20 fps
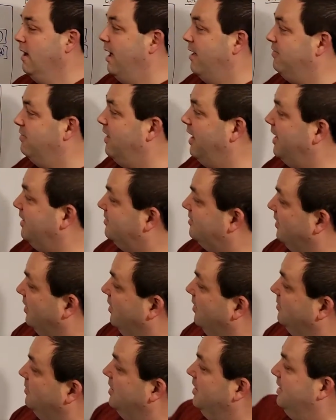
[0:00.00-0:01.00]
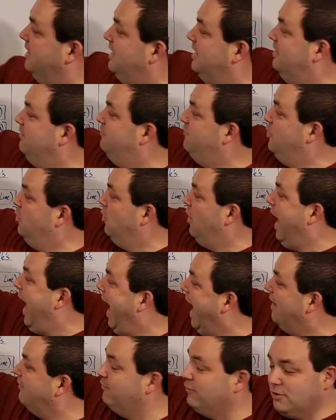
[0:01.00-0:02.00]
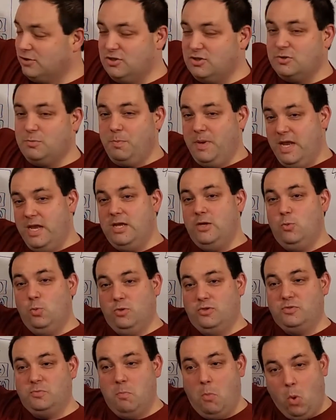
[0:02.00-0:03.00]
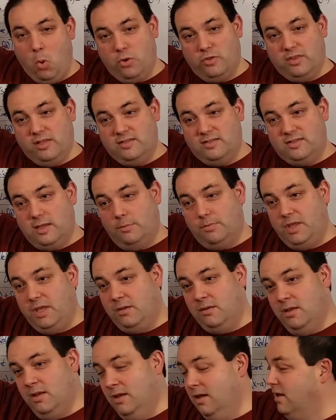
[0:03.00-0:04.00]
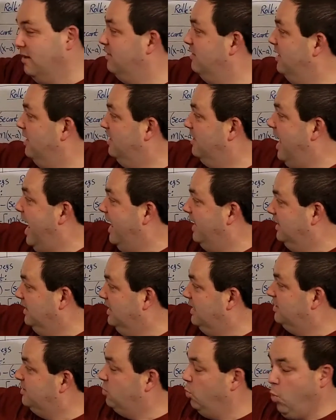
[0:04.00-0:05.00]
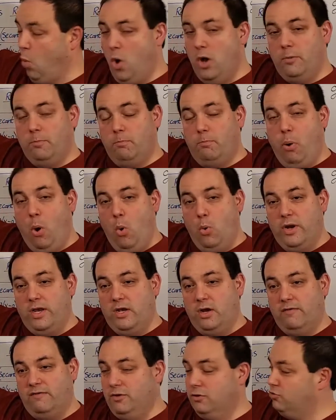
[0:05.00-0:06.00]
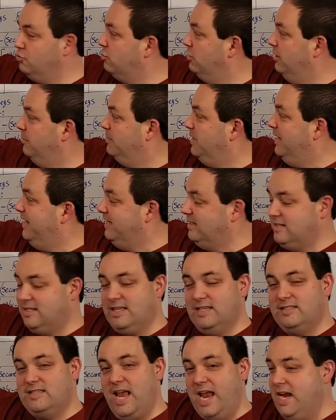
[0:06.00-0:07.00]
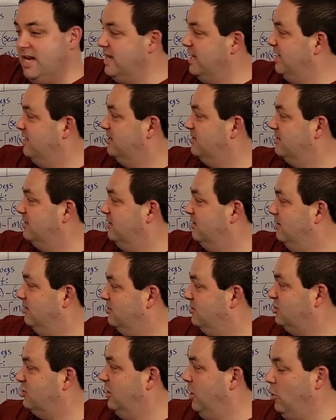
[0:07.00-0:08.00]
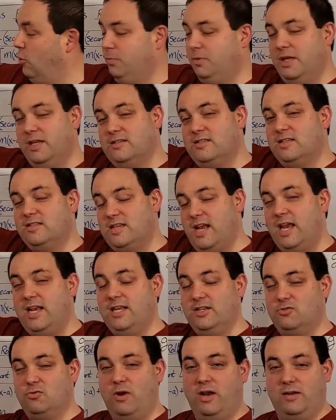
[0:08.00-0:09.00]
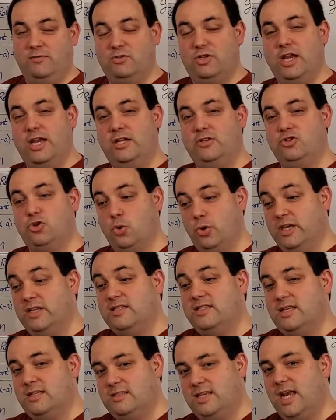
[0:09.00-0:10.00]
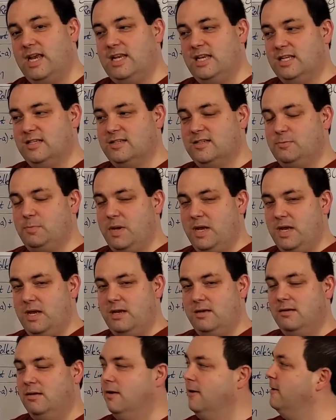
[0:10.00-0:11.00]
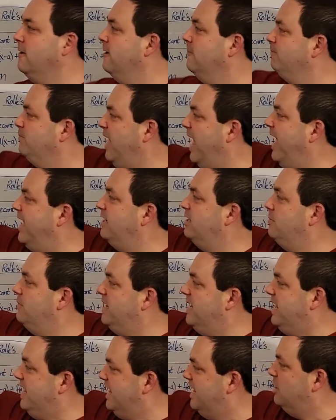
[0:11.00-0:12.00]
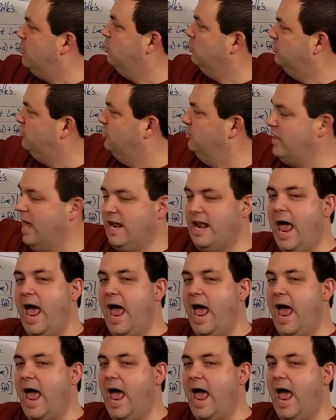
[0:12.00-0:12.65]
that if your average speed was more than something, then at least one point of your trip, the instantaneous slope, the instantaneous rate of change, your instantaneous speed, had to be equal to that